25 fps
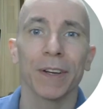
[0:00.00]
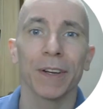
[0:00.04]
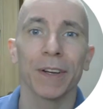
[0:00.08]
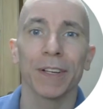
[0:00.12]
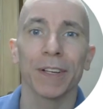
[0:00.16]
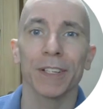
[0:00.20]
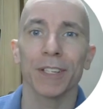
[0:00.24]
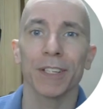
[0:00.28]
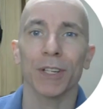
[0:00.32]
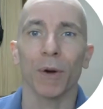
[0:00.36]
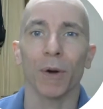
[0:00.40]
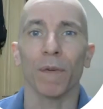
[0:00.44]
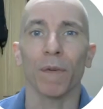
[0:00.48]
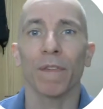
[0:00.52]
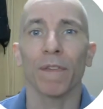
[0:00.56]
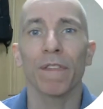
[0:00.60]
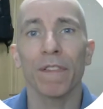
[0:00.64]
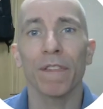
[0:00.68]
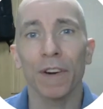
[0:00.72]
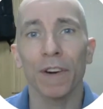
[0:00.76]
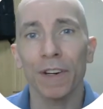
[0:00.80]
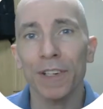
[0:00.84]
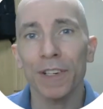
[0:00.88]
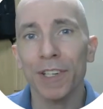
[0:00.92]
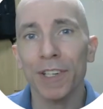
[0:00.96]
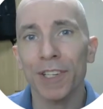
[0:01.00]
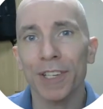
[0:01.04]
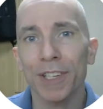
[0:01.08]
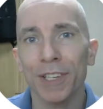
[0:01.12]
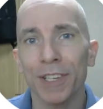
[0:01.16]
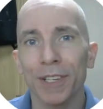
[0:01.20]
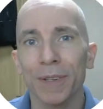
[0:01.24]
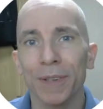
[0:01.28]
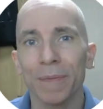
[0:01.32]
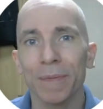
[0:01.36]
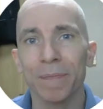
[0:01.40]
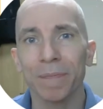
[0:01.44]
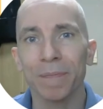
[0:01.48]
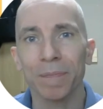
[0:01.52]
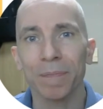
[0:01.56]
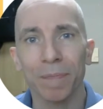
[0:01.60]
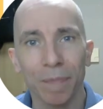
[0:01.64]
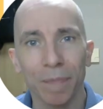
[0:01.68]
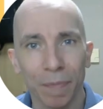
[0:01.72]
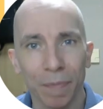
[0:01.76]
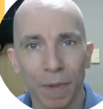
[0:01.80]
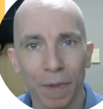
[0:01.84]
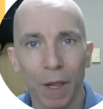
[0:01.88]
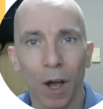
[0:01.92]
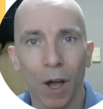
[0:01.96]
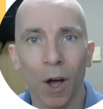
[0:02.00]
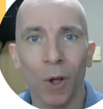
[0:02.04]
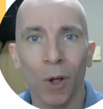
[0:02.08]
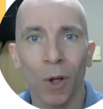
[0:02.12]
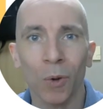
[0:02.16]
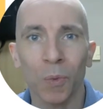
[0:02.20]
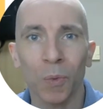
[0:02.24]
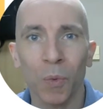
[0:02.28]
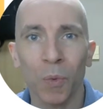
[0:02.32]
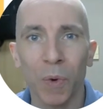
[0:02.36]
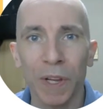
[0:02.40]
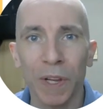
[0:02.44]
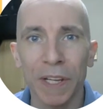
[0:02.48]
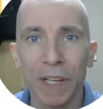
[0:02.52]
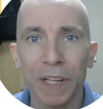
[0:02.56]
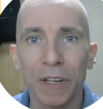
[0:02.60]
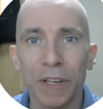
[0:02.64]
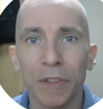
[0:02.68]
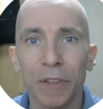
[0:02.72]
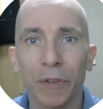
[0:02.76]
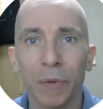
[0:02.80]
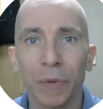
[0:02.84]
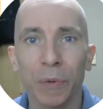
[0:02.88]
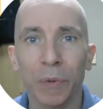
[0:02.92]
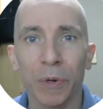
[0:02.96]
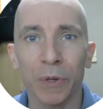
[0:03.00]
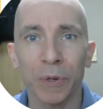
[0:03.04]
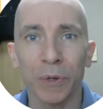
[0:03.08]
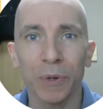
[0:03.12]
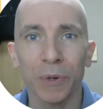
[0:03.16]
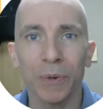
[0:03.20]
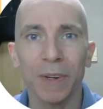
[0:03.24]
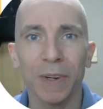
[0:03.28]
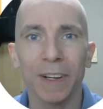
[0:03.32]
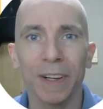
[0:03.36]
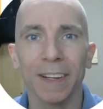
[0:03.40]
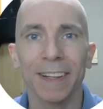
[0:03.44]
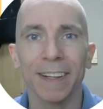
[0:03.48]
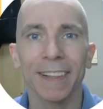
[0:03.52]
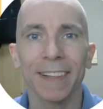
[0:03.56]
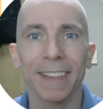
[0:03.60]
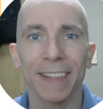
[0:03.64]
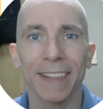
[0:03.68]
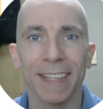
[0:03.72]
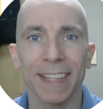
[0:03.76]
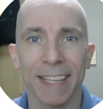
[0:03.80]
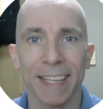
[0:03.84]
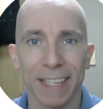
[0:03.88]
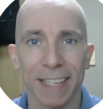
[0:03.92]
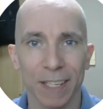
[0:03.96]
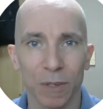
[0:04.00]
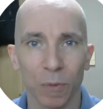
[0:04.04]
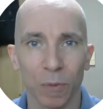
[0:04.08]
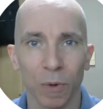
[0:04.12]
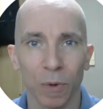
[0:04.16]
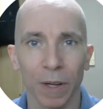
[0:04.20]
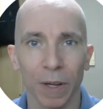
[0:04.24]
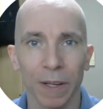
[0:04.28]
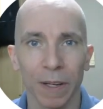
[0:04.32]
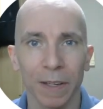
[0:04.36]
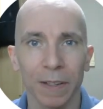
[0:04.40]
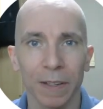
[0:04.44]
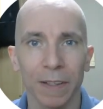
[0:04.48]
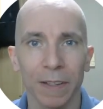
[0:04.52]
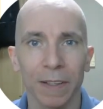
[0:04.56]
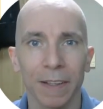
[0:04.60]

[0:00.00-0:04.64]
So first, I'll read through this one,